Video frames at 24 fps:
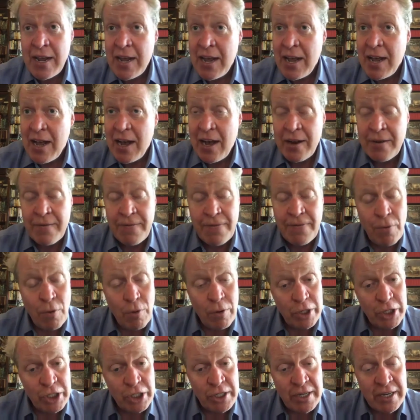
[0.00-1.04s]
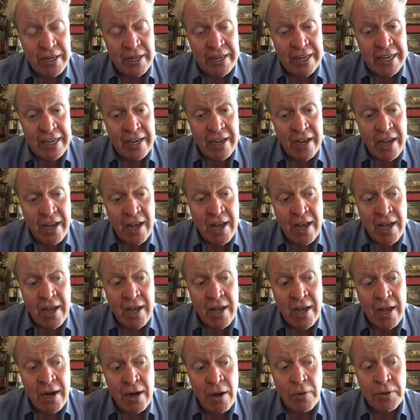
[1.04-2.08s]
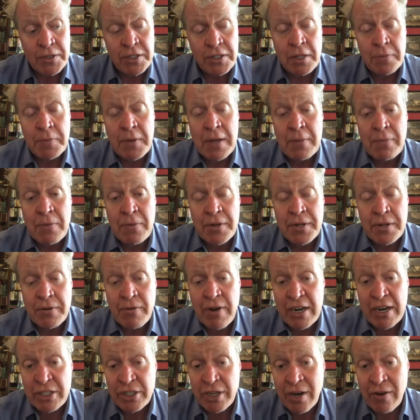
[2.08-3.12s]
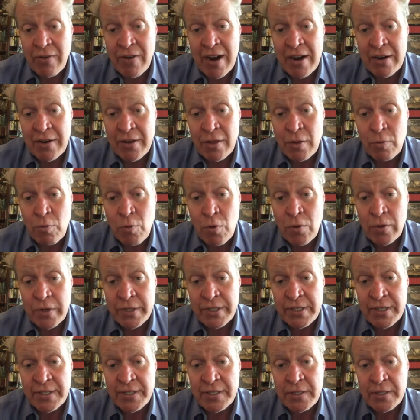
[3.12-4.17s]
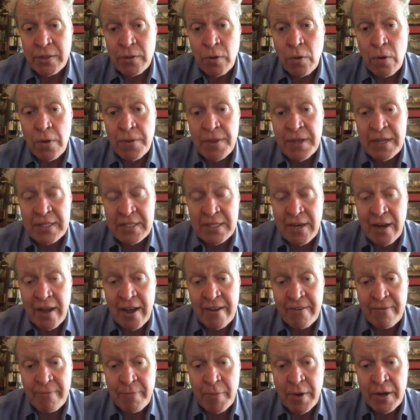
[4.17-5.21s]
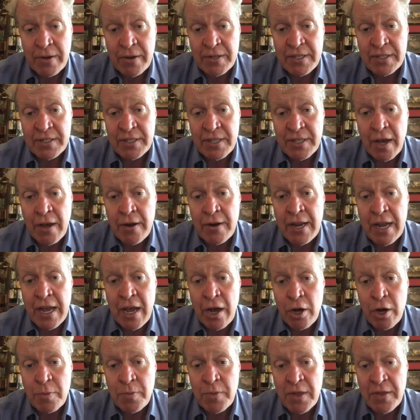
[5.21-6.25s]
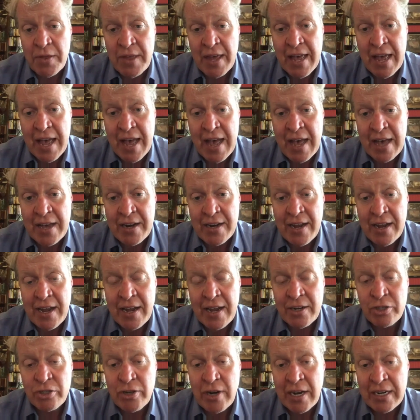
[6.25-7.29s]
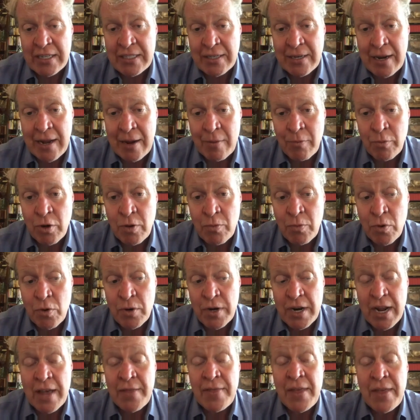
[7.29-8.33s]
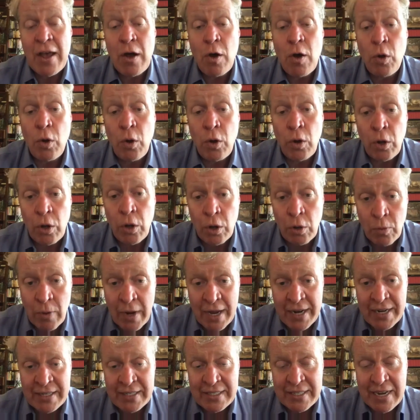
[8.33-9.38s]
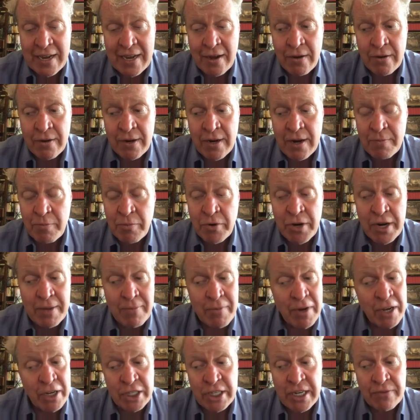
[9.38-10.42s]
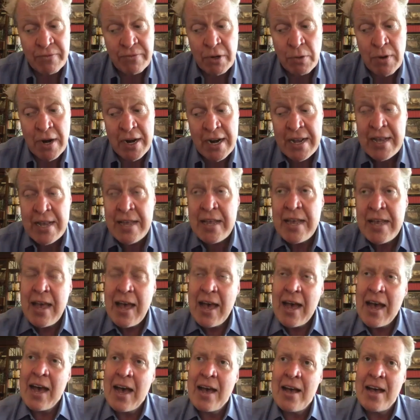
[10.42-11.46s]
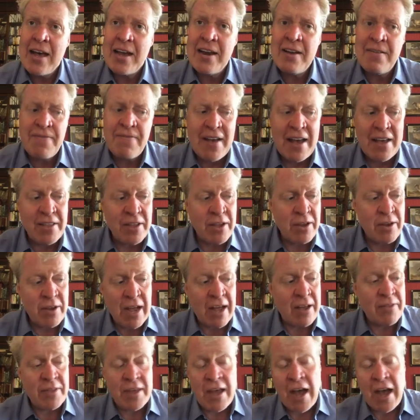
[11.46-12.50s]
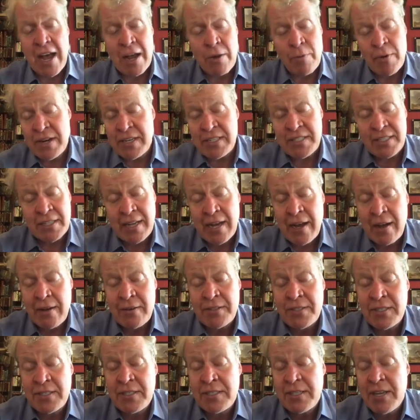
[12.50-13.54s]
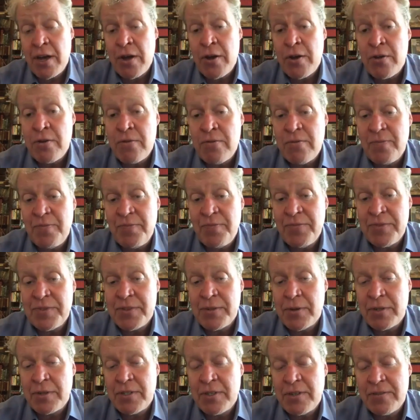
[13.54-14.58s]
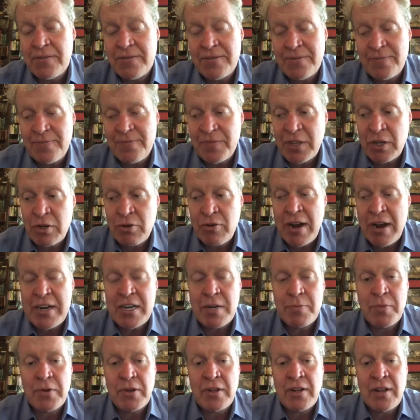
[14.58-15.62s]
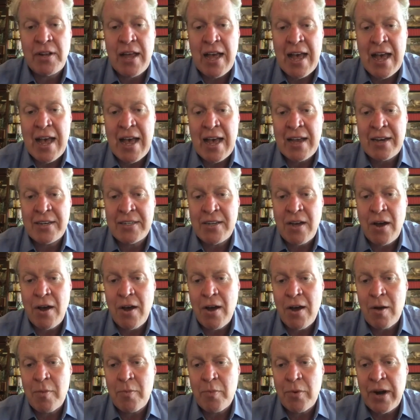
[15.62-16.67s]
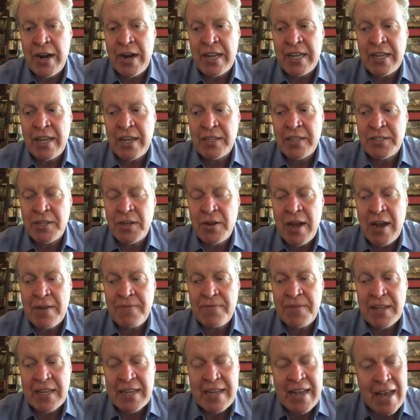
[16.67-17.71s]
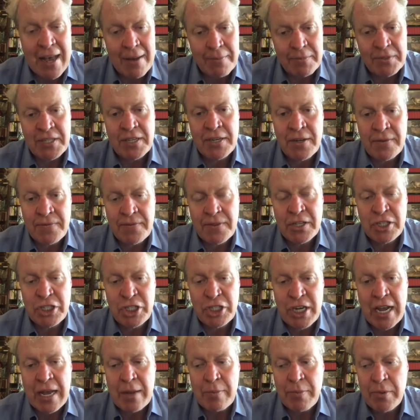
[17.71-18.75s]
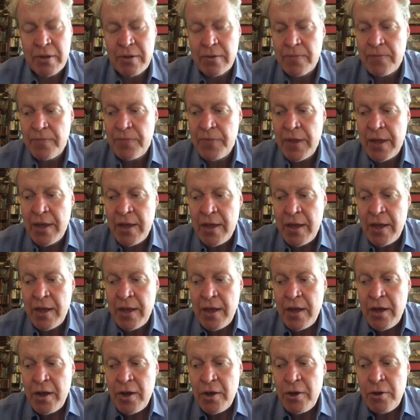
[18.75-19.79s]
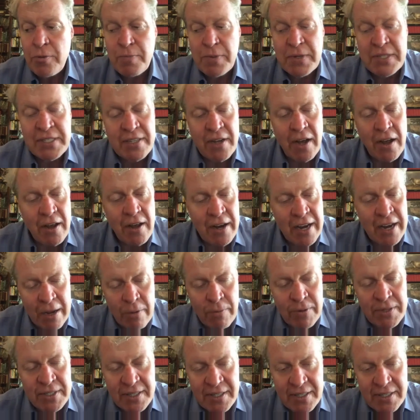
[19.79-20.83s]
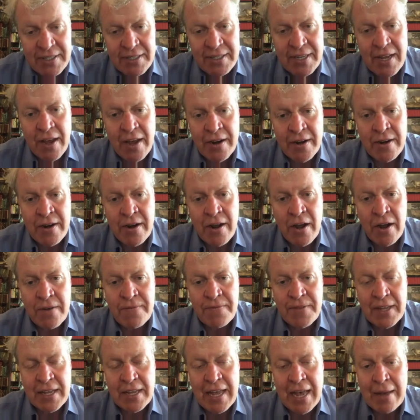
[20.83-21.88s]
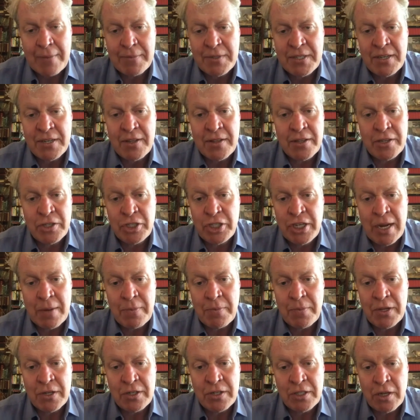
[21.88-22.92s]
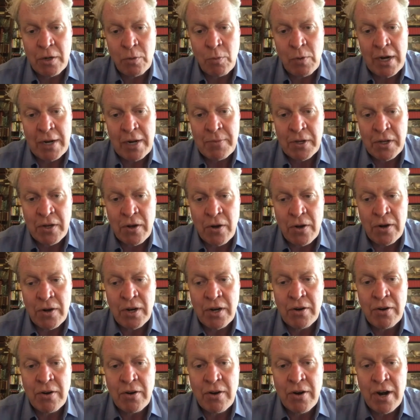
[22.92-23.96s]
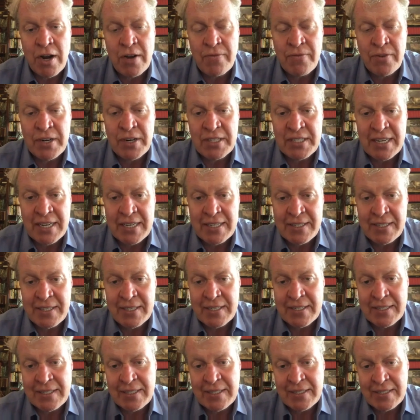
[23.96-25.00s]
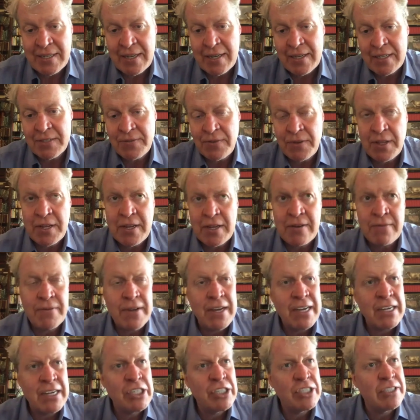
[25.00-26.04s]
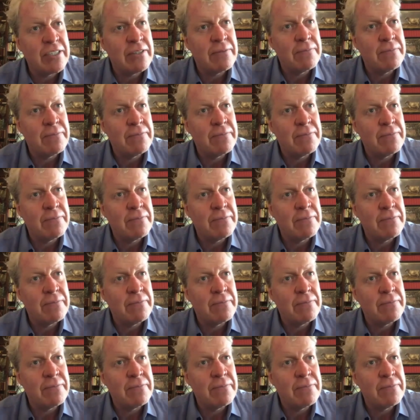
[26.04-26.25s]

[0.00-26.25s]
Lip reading: unfortunately, a lot of the people thrashing around in the water saw this lifeboat as the only hope that they had and tried to clamber on board, and they all went down, pretty much everyone. And in fact, the eyewitness accounts are so sort of credible and heartbreaking. So you have the captain of the ship, who bizarrely was the son of the captain of the ship that took William the Conqueror over in 1066 for the invasion.